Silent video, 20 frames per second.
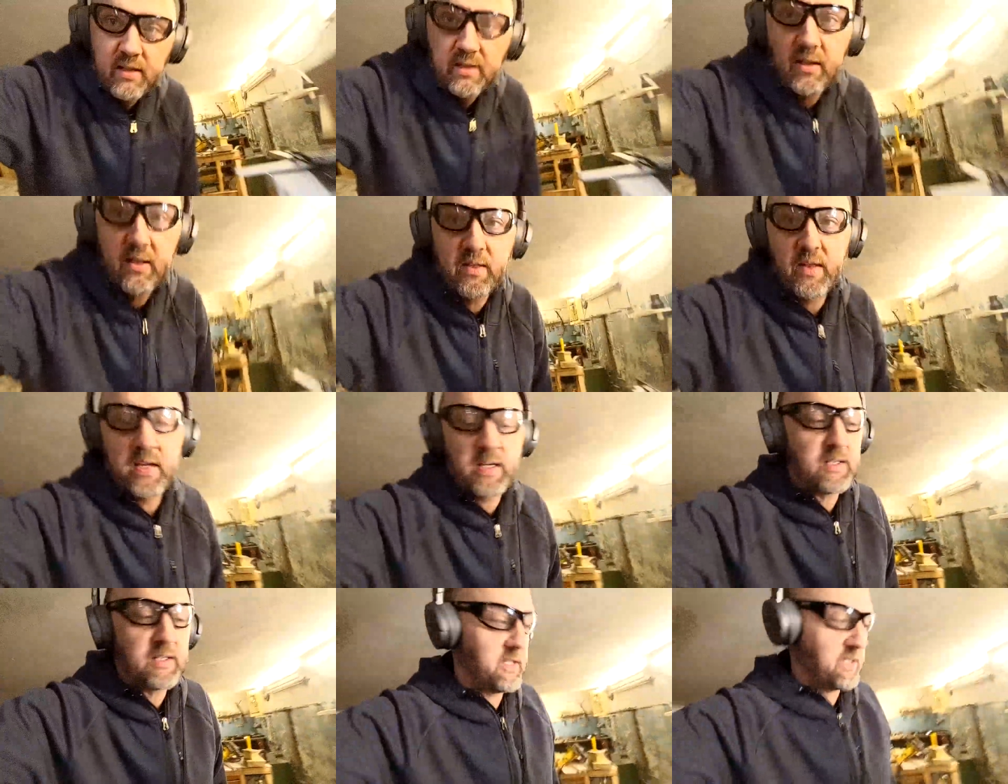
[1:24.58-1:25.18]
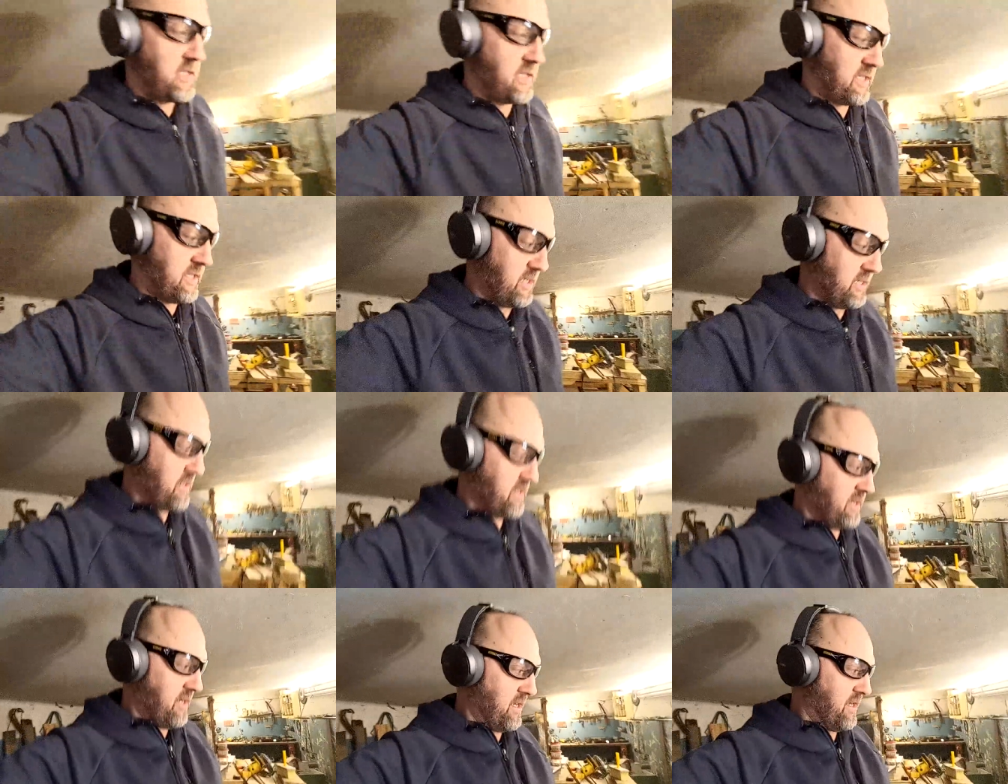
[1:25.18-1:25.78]
the thing
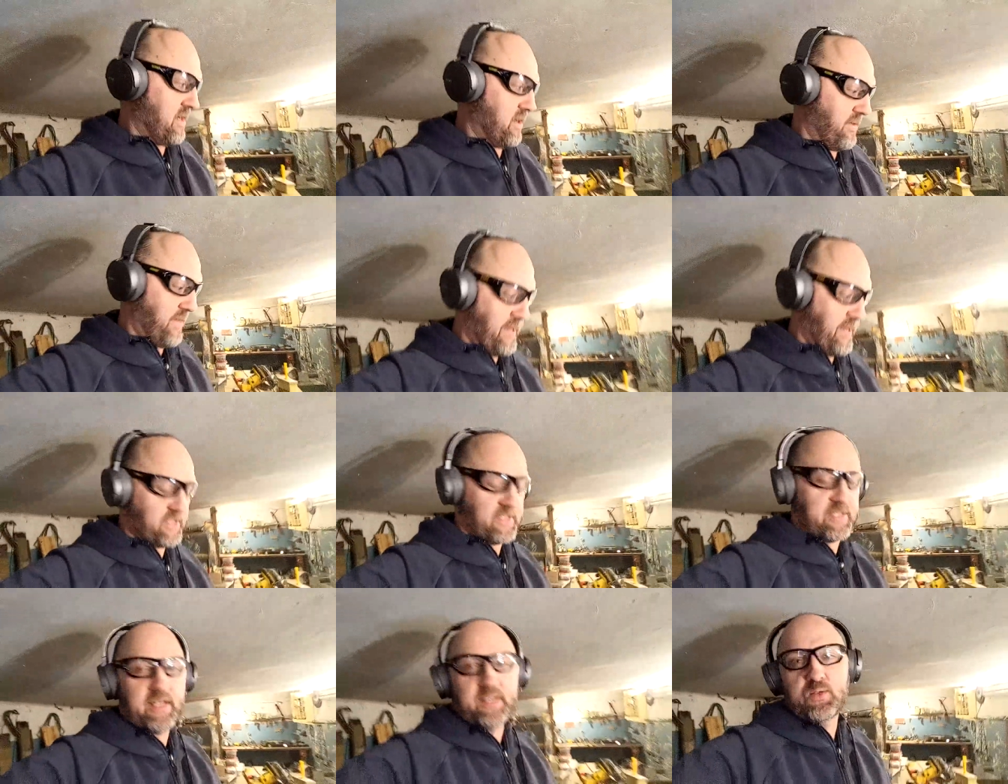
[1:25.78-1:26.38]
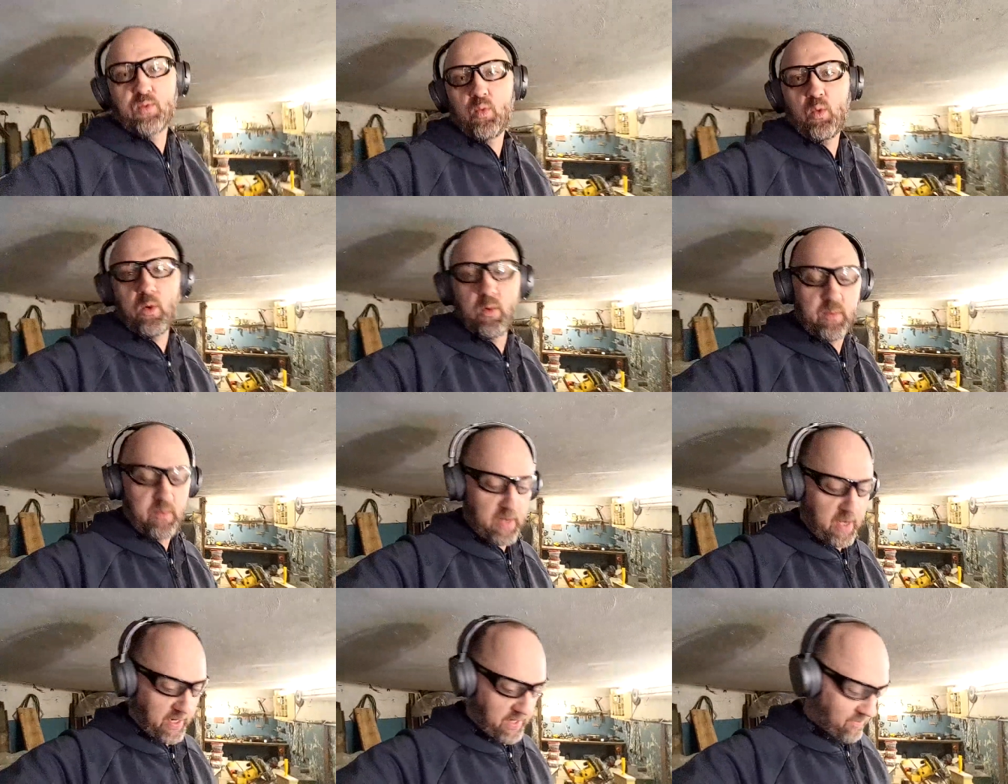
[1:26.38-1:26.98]
just, you know, that's that's
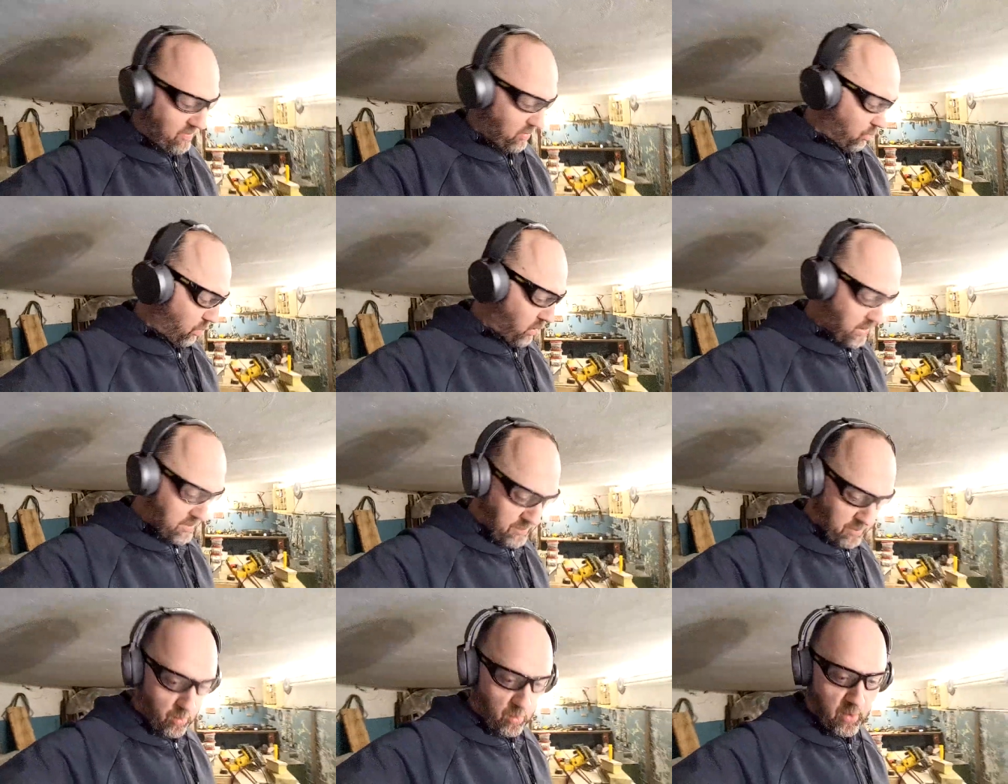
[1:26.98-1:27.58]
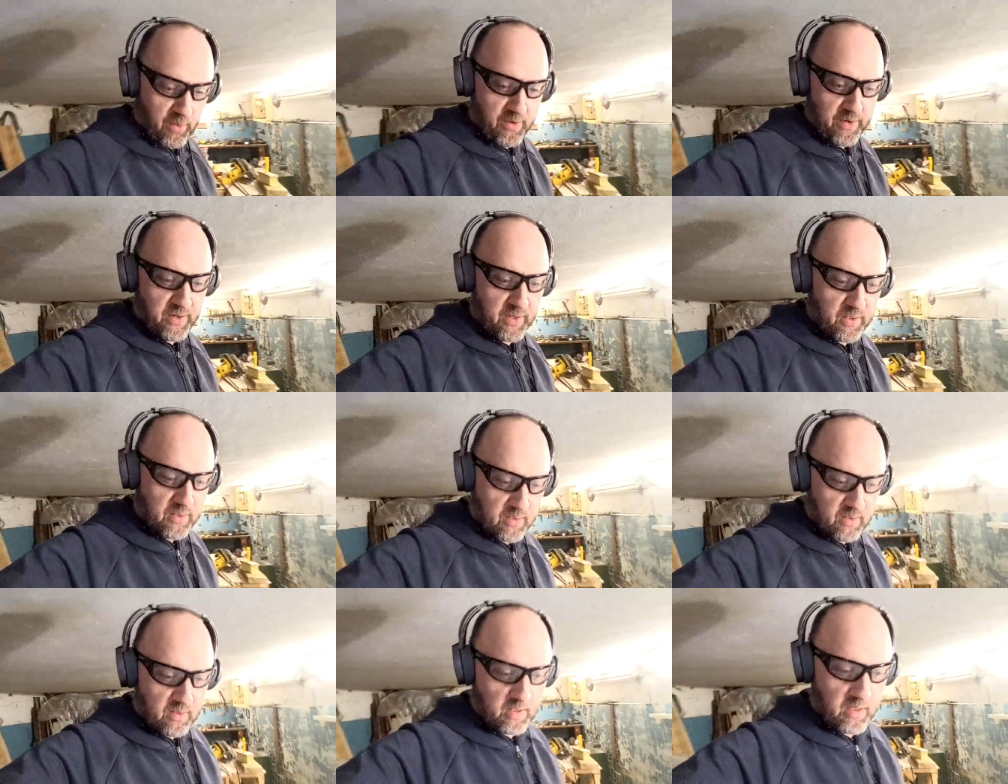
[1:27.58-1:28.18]
not even one board.
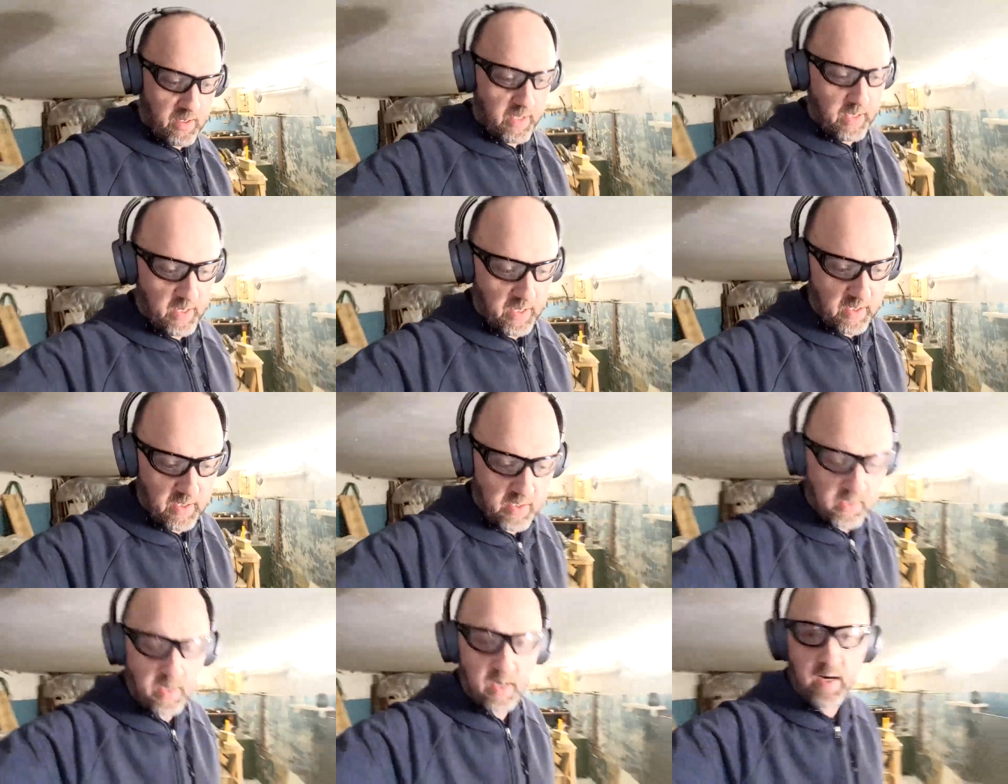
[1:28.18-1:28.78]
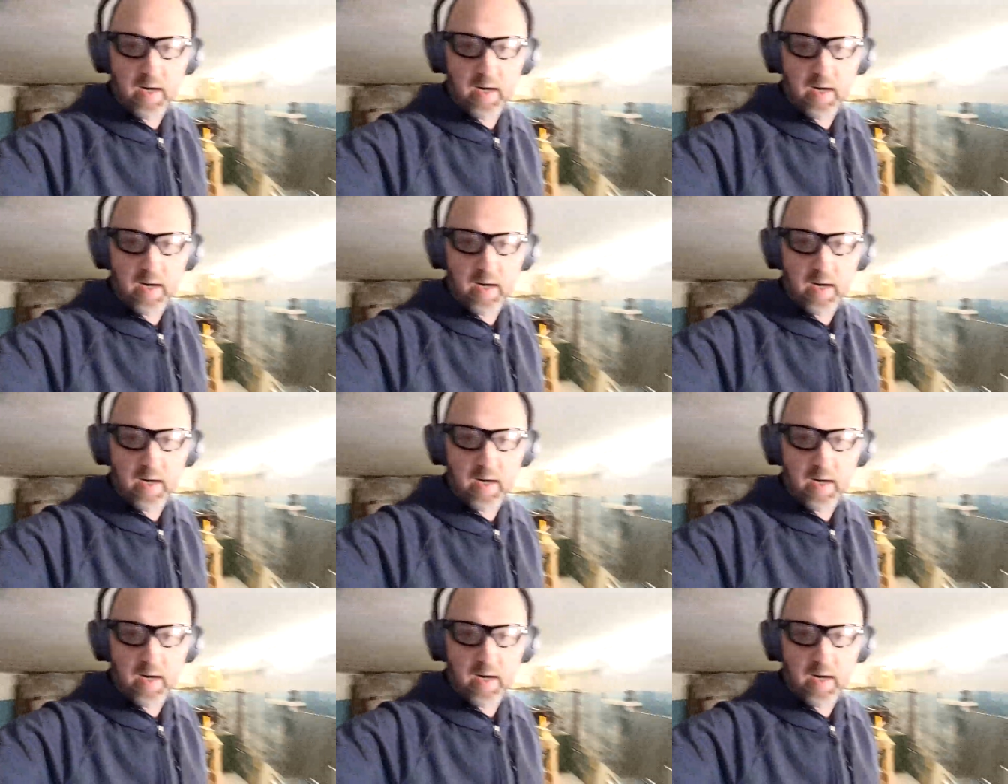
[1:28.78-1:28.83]
And